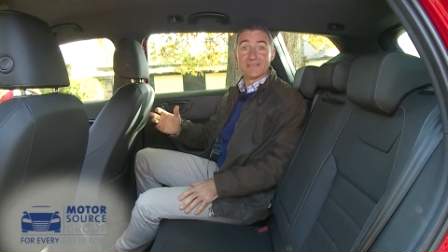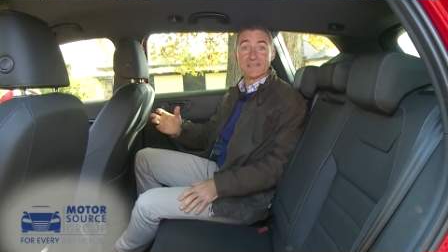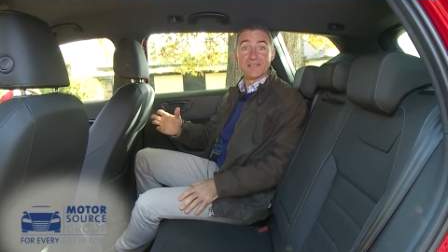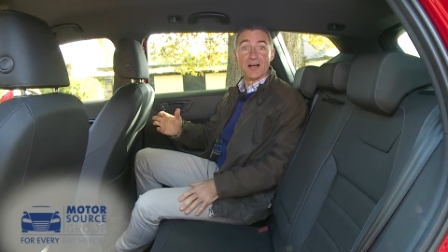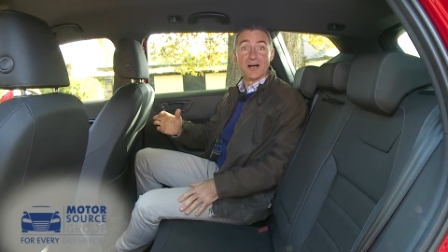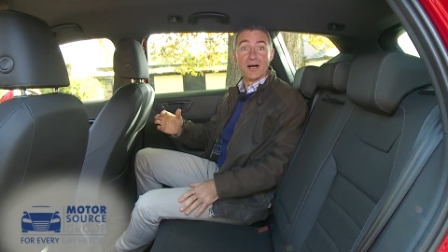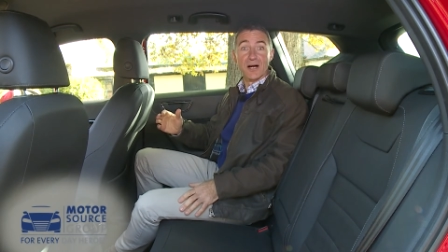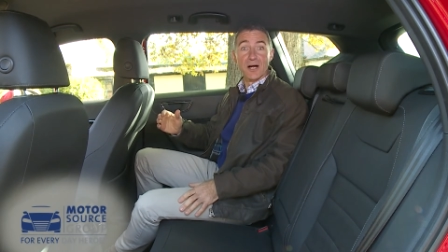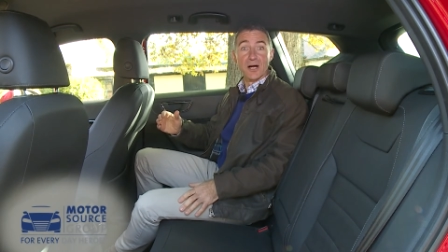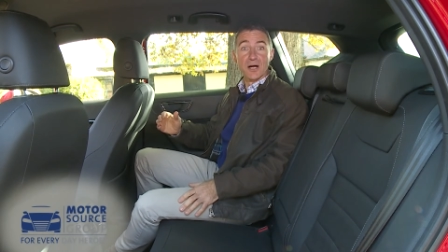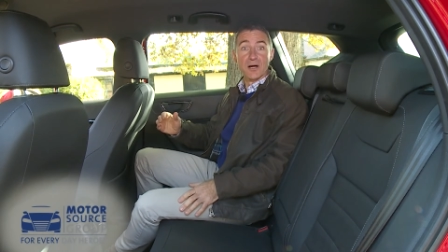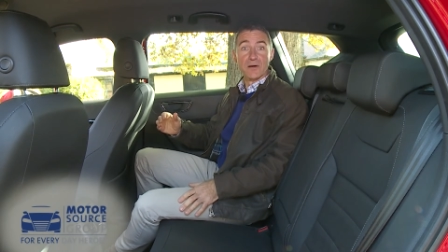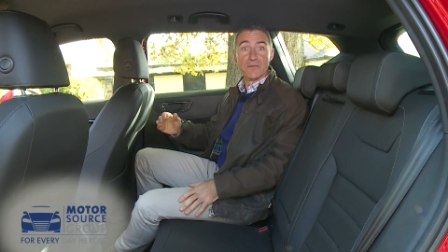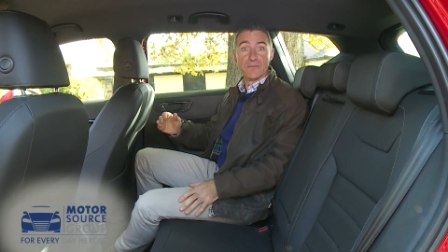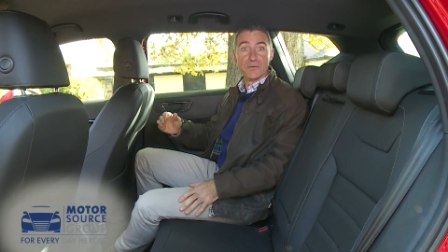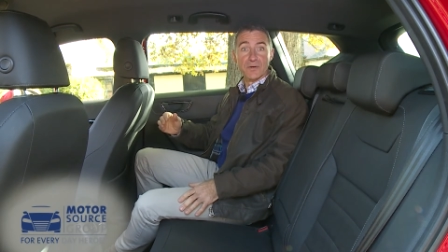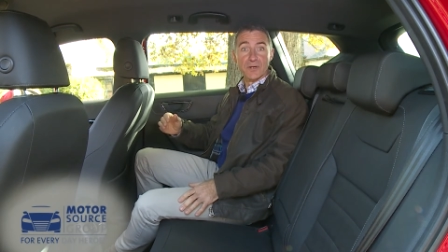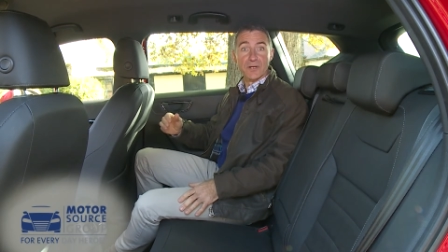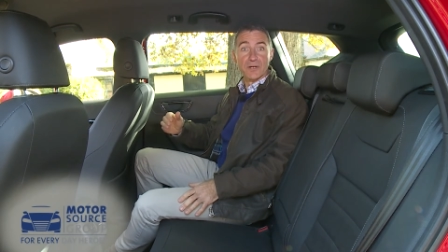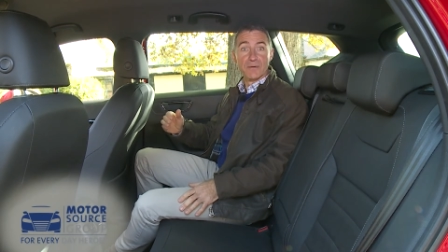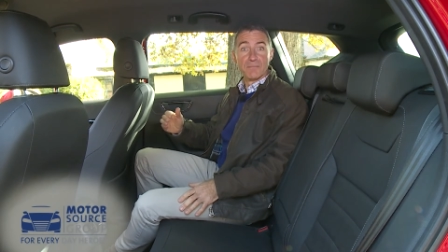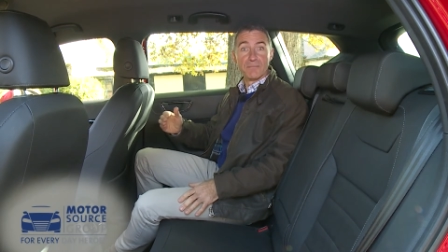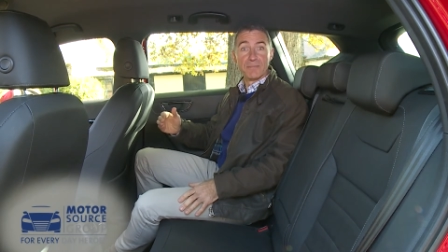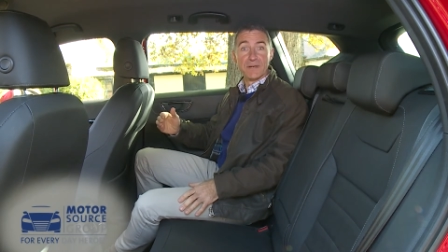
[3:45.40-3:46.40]
car over a
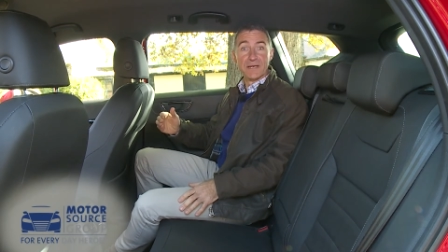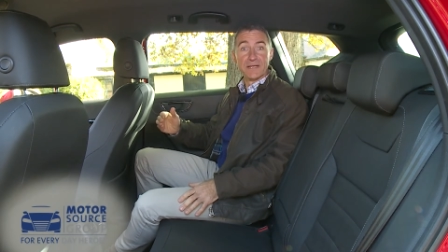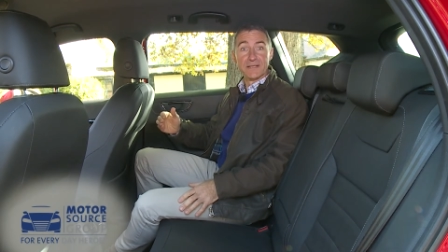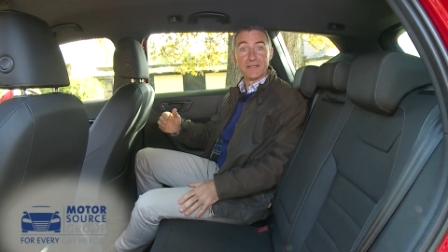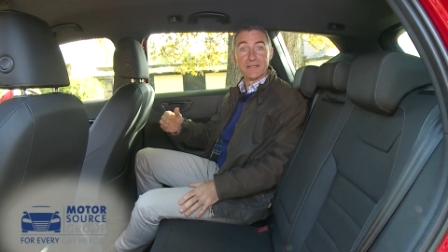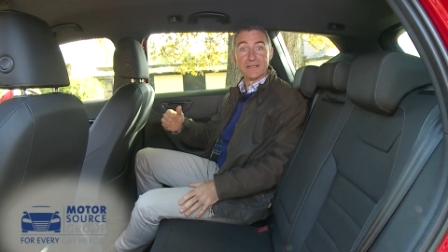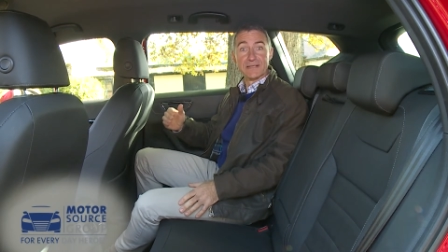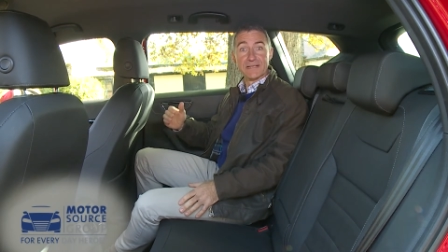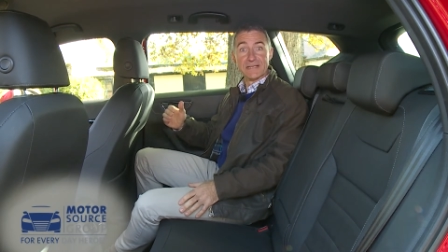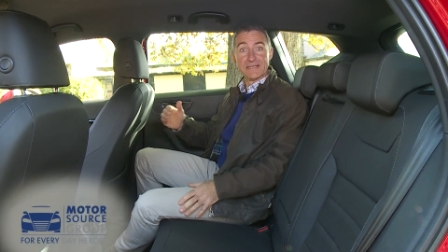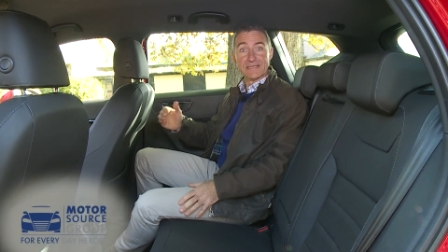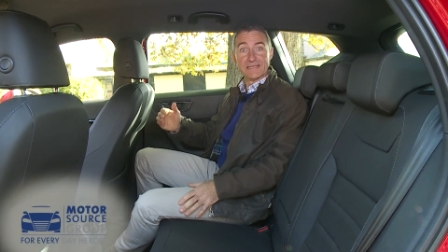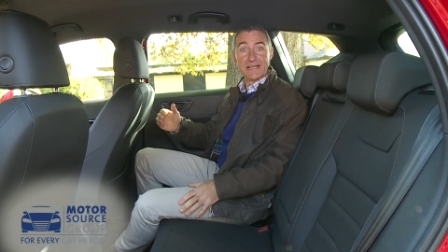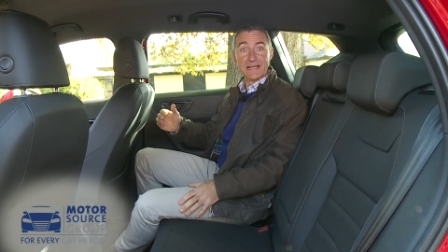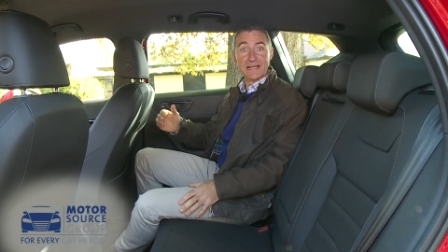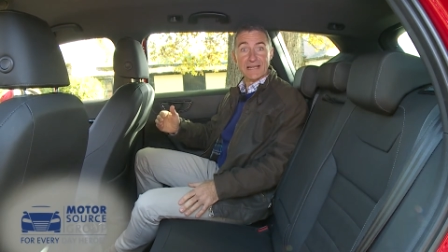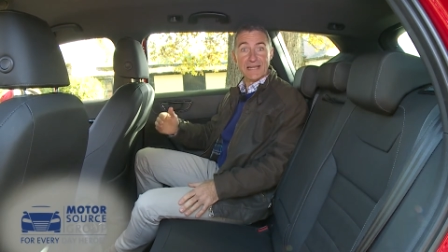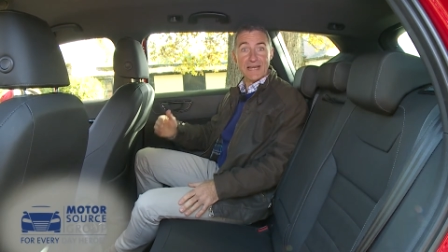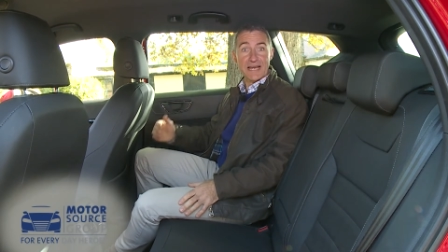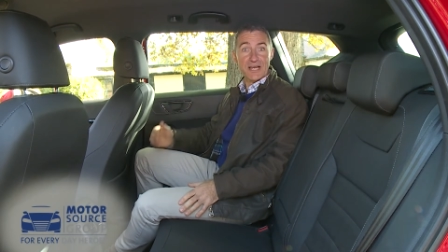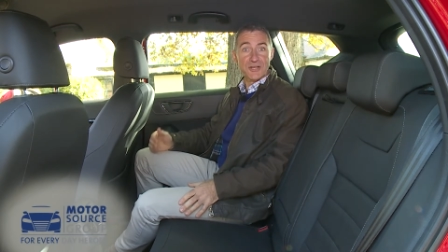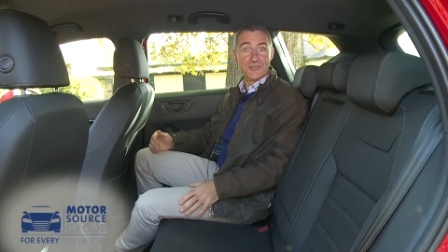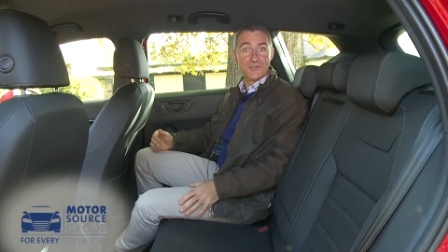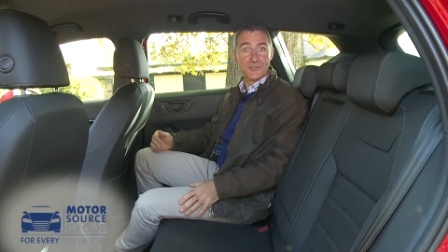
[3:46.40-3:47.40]
competing Nissan
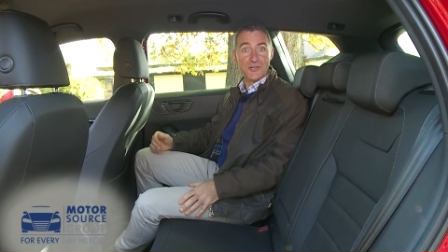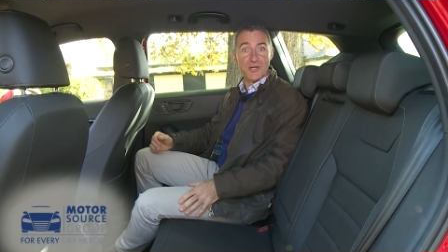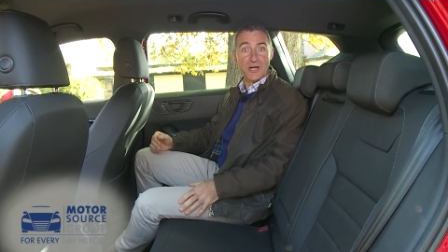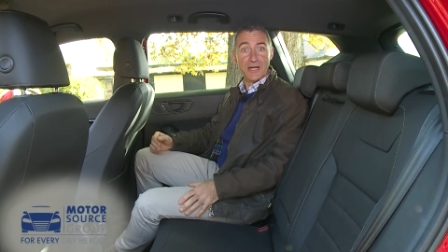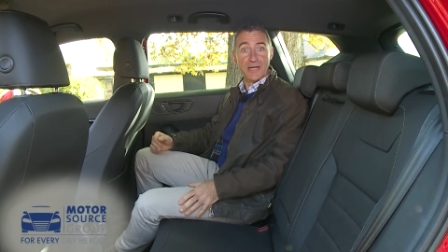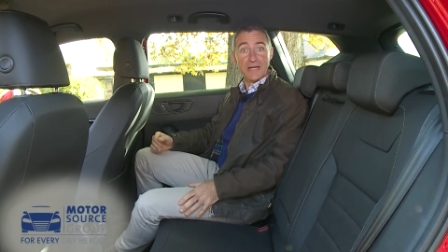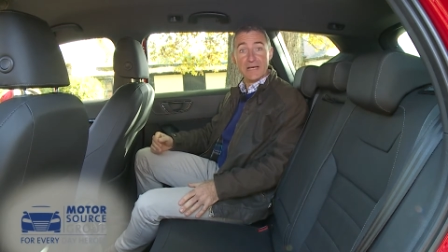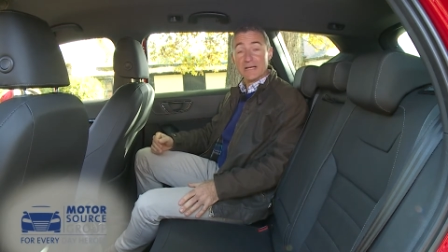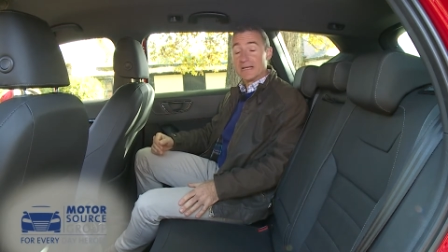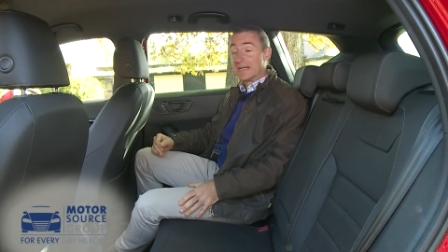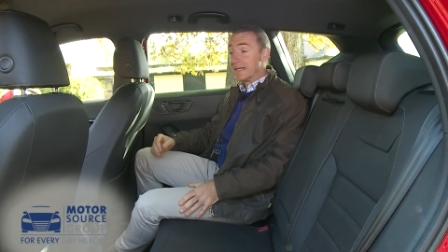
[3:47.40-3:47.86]
Qashqai: